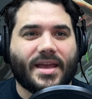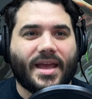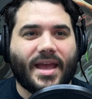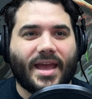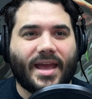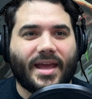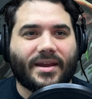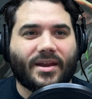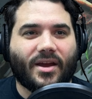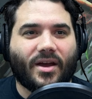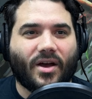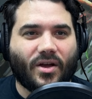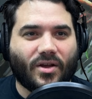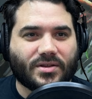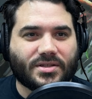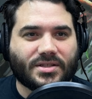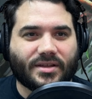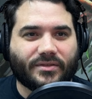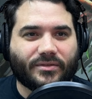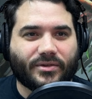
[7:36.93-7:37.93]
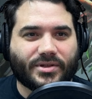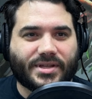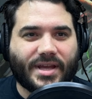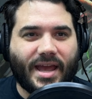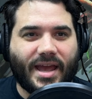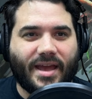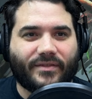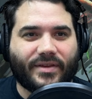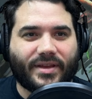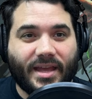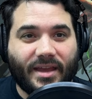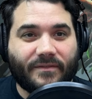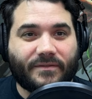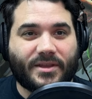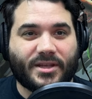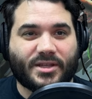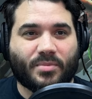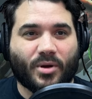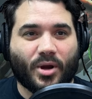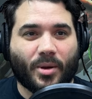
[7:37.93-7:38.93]
and all slivers have, if
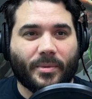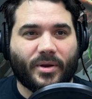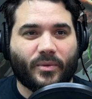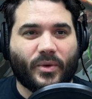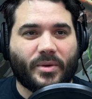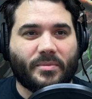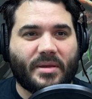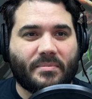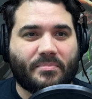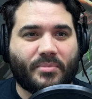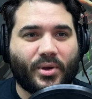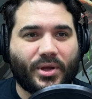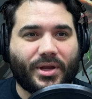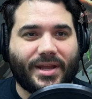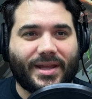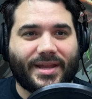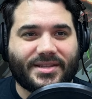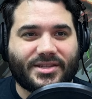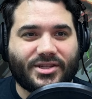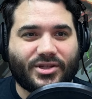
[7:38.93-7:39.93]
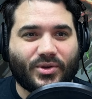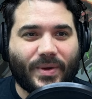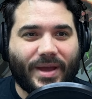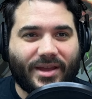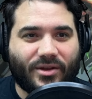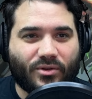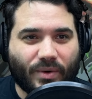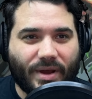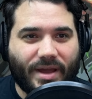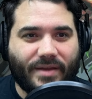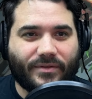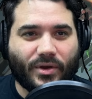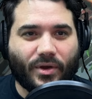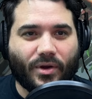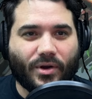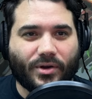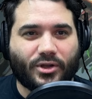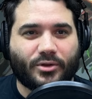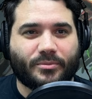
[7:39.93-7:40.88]
this permanent would be put into a graveyard,